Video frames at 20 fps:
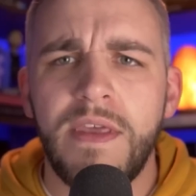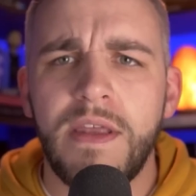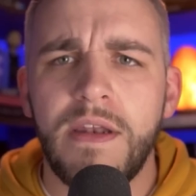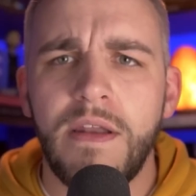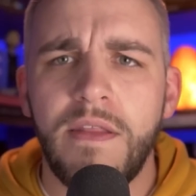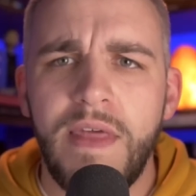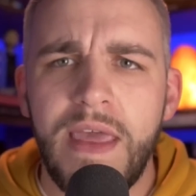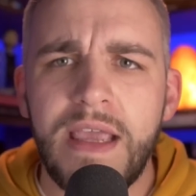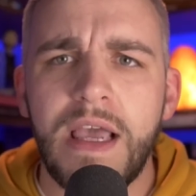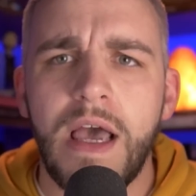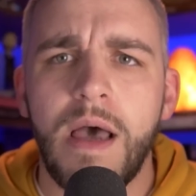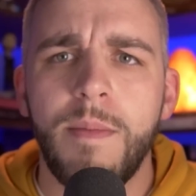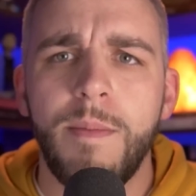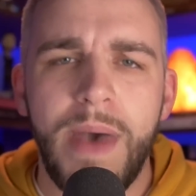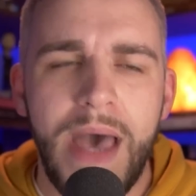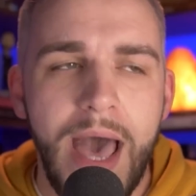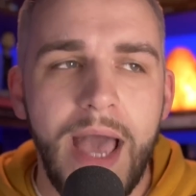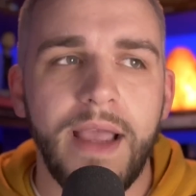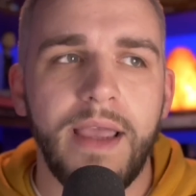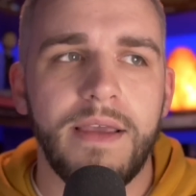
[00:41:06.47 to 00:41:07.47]
they come
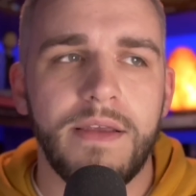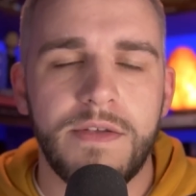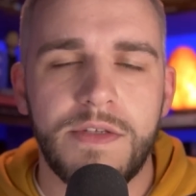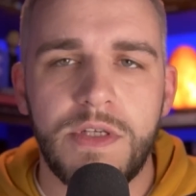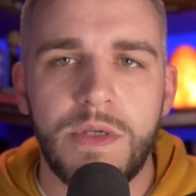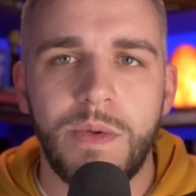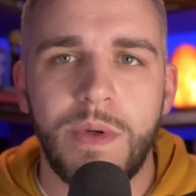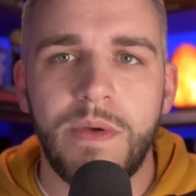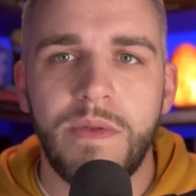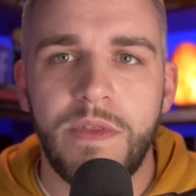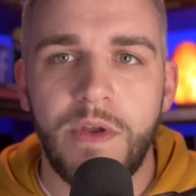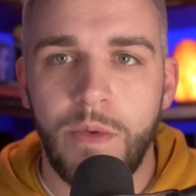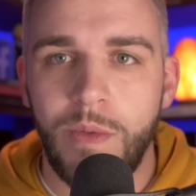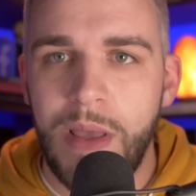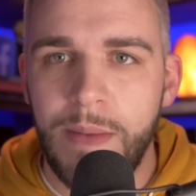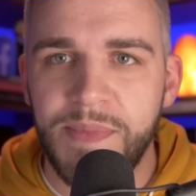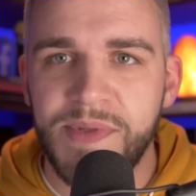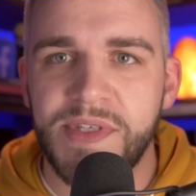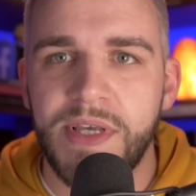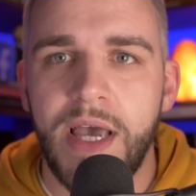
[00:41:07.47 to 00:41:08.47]
back to their
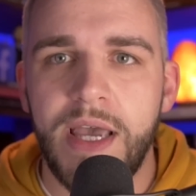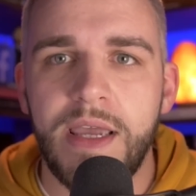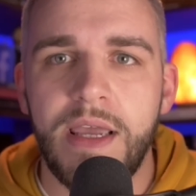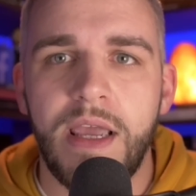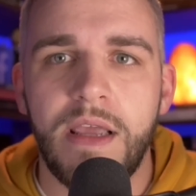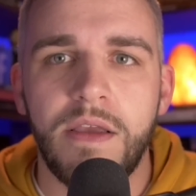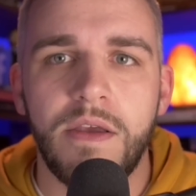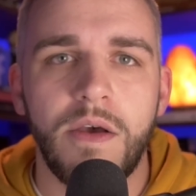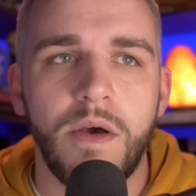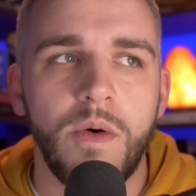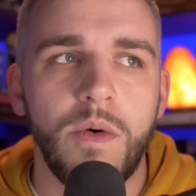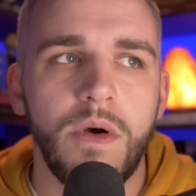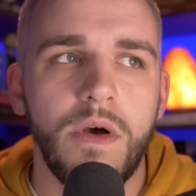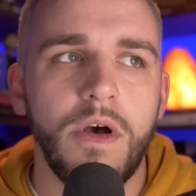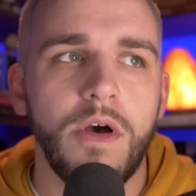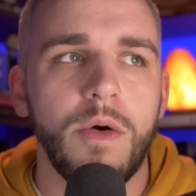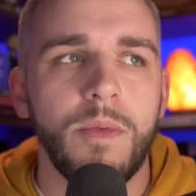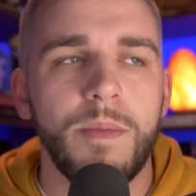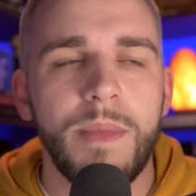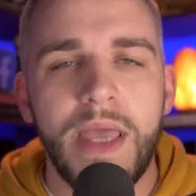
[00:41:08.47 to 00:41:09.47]
website and go,
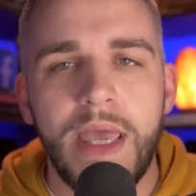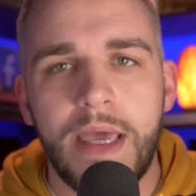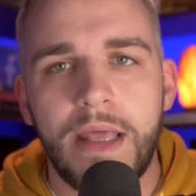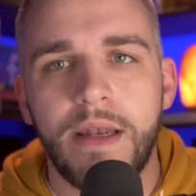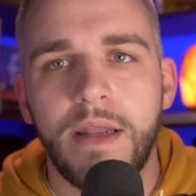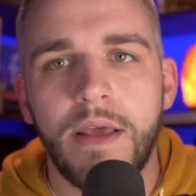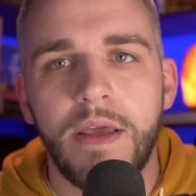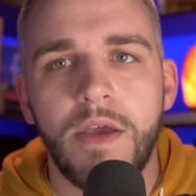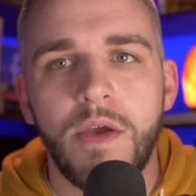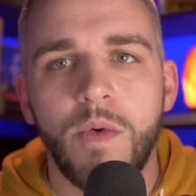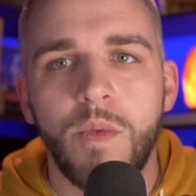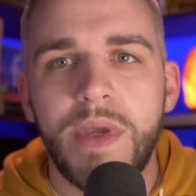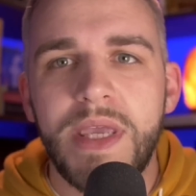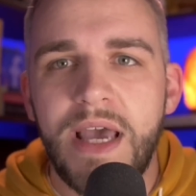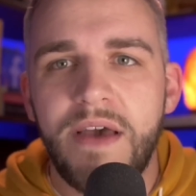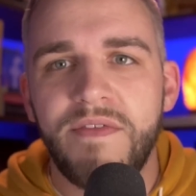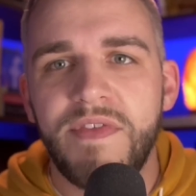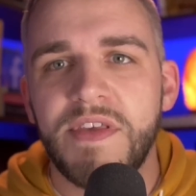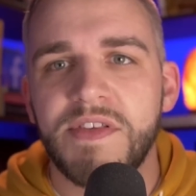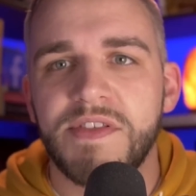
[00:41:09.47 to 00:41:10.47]
"Oh man, we
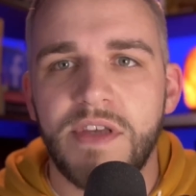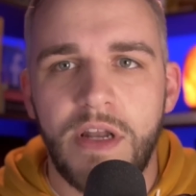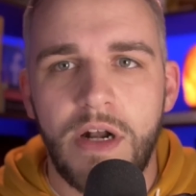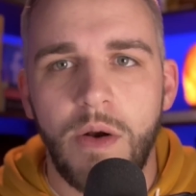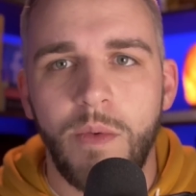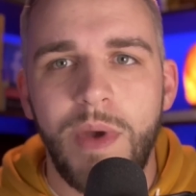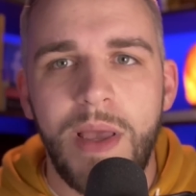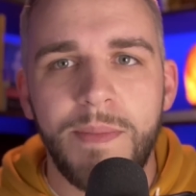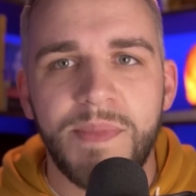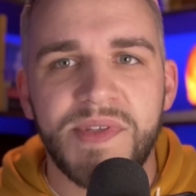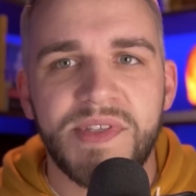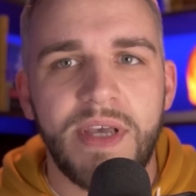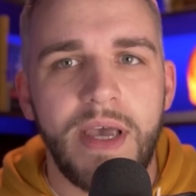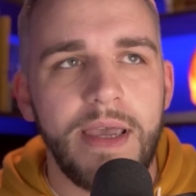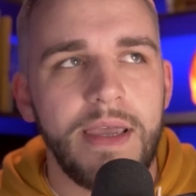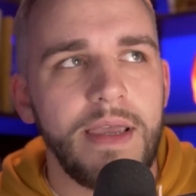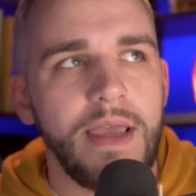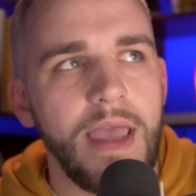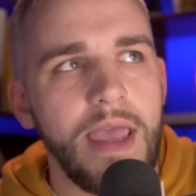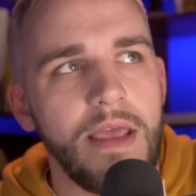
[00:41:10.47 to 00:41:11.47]
have this on our
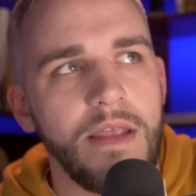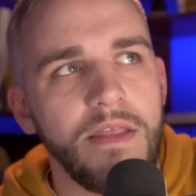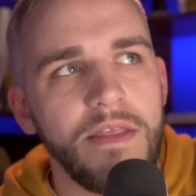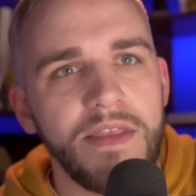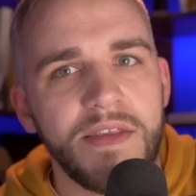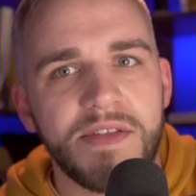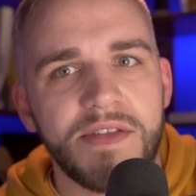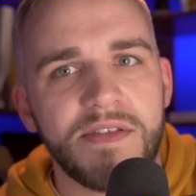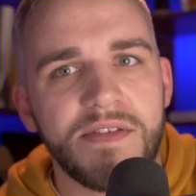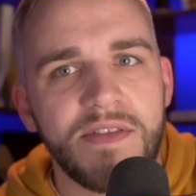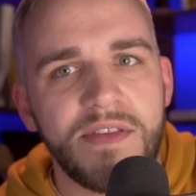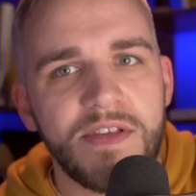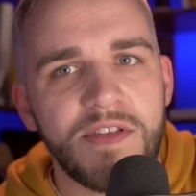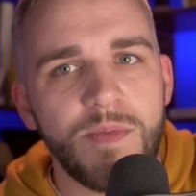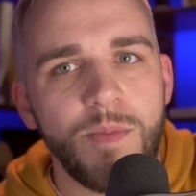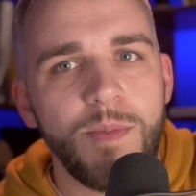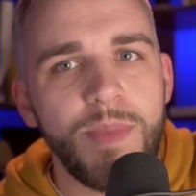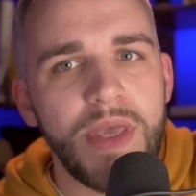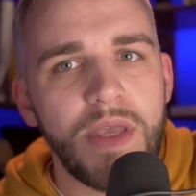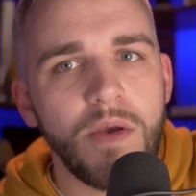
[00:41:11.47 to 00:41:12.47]
website and this is this
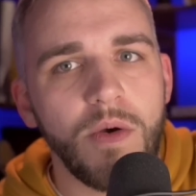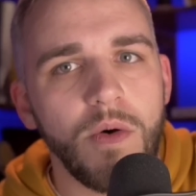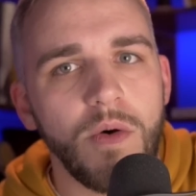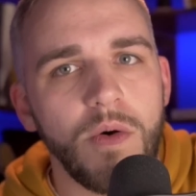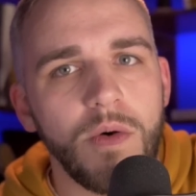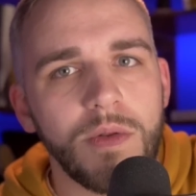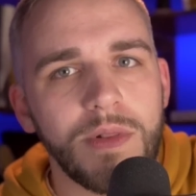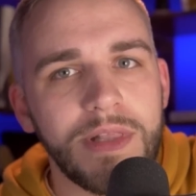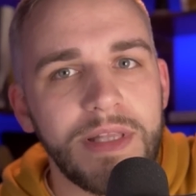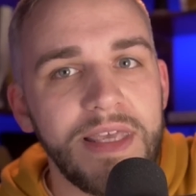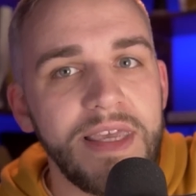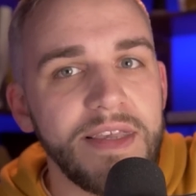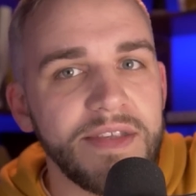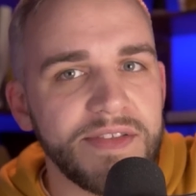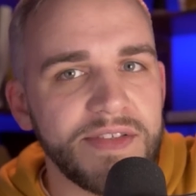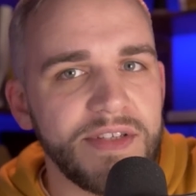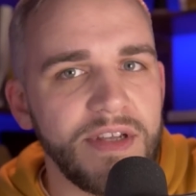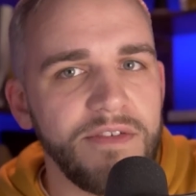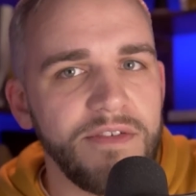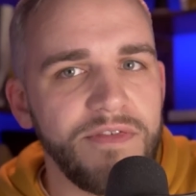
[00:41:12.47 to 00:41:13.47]
big old
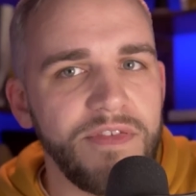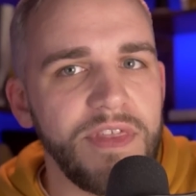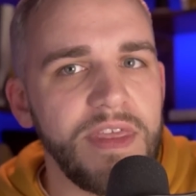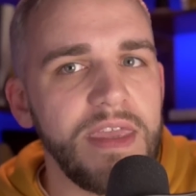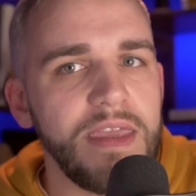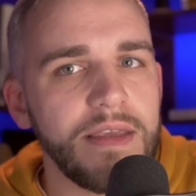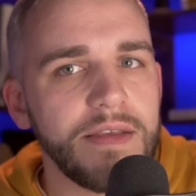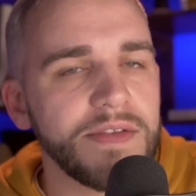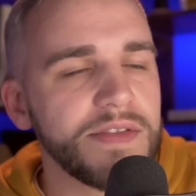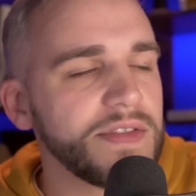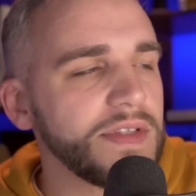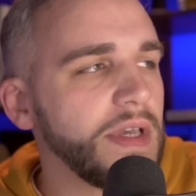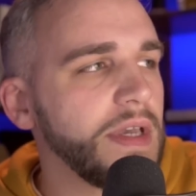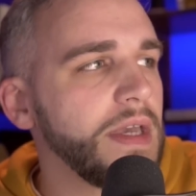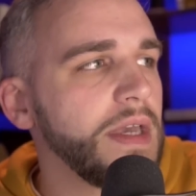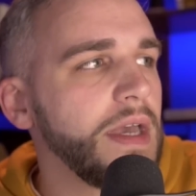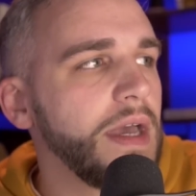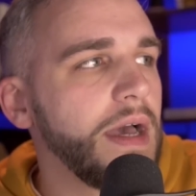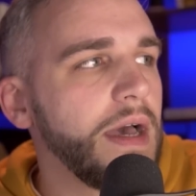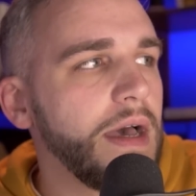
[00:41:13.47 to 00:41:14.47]
list of things
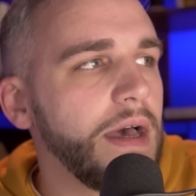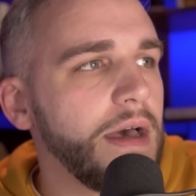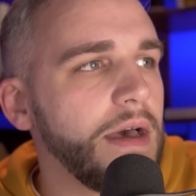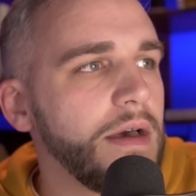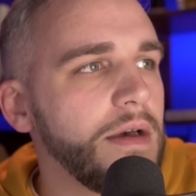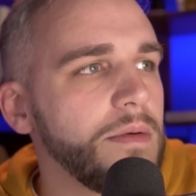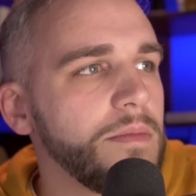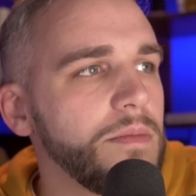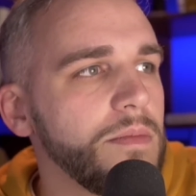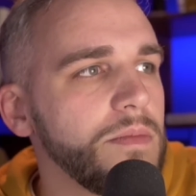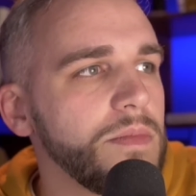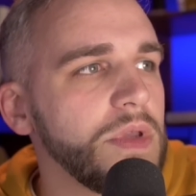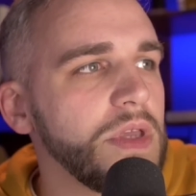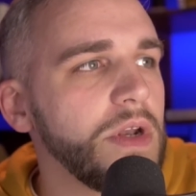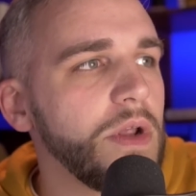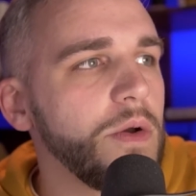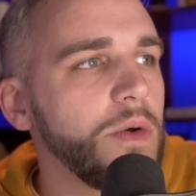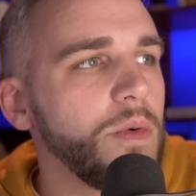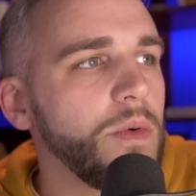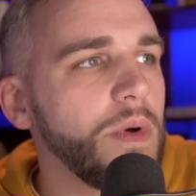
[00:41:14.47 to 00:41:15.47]
um, you
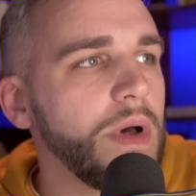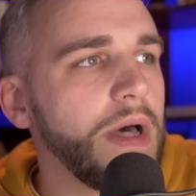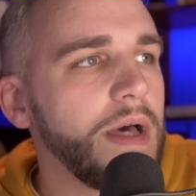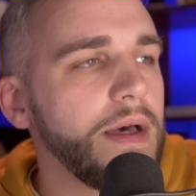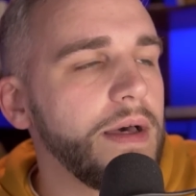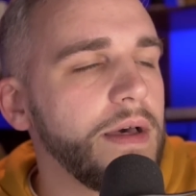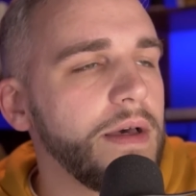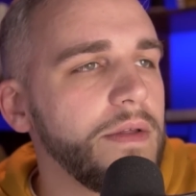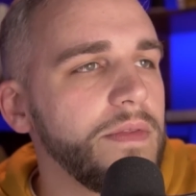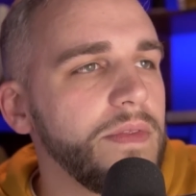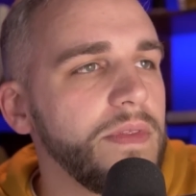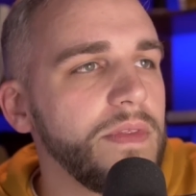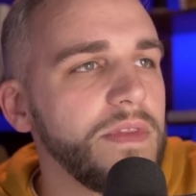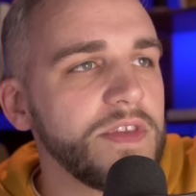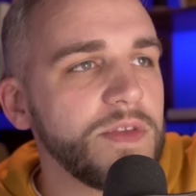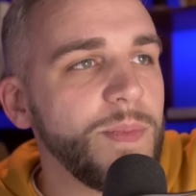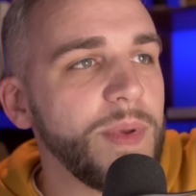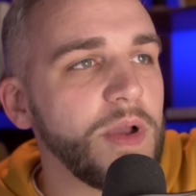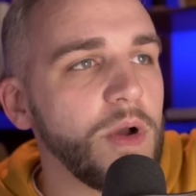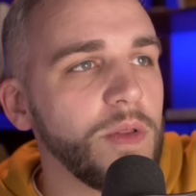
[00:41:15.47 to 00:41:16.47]
know, uh, this
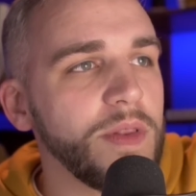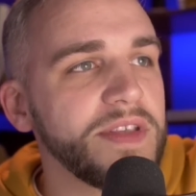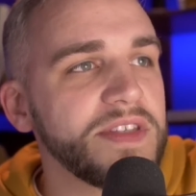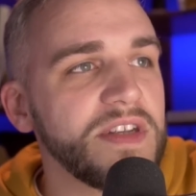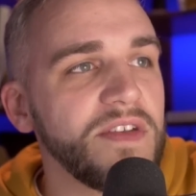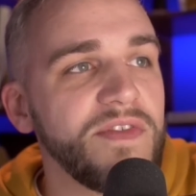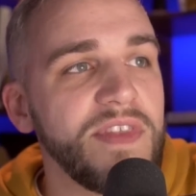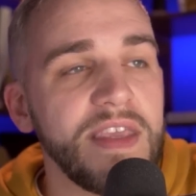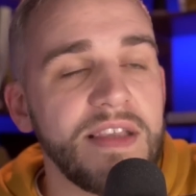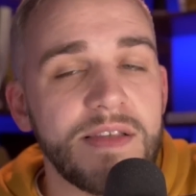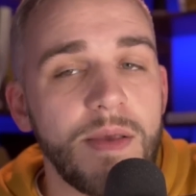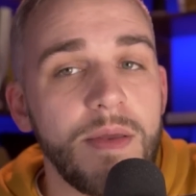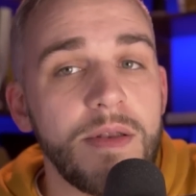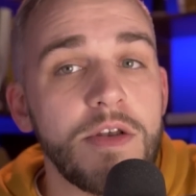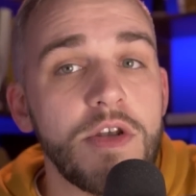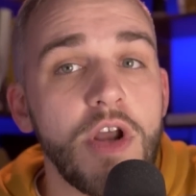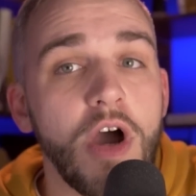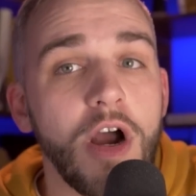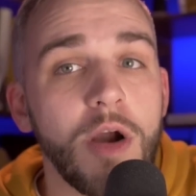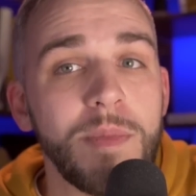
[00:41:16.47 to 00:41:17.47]
big old list of things that
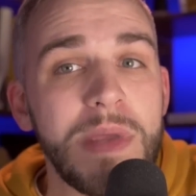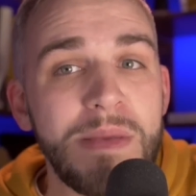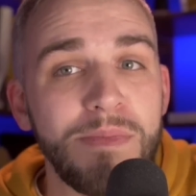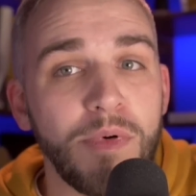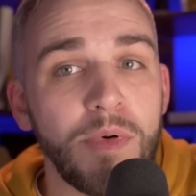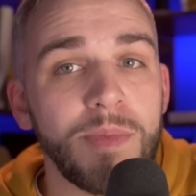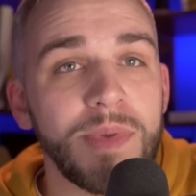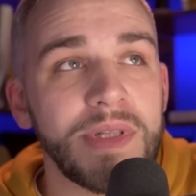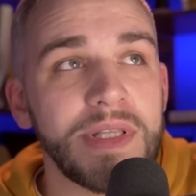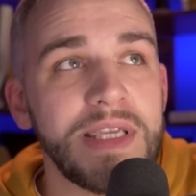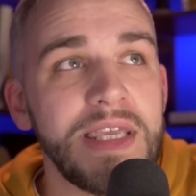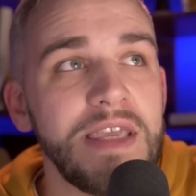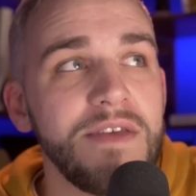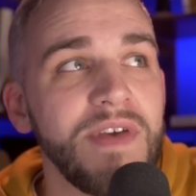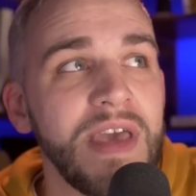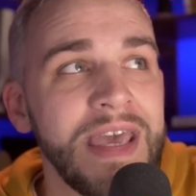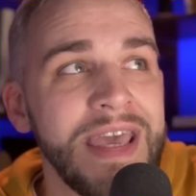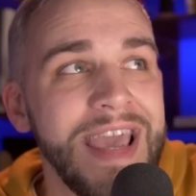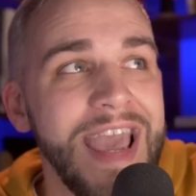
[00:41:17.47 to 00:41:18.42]
NAR people believe.